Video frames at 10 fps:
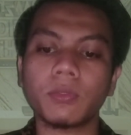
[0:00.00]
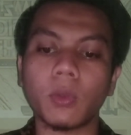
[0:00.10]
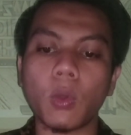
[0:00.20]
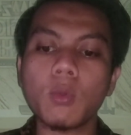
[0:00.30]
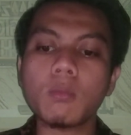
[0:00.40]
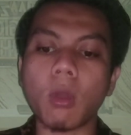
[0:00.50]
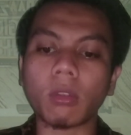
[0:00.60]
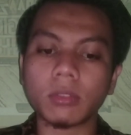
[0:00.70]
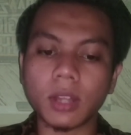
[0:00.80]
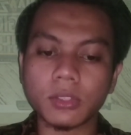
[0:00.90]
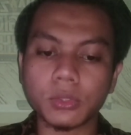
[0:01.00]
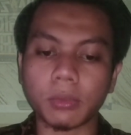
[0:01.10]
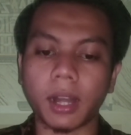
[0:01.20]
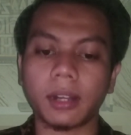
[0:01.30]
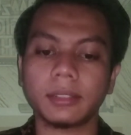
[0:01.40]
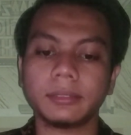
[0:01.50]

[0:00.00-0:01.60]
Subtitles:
flow more natural.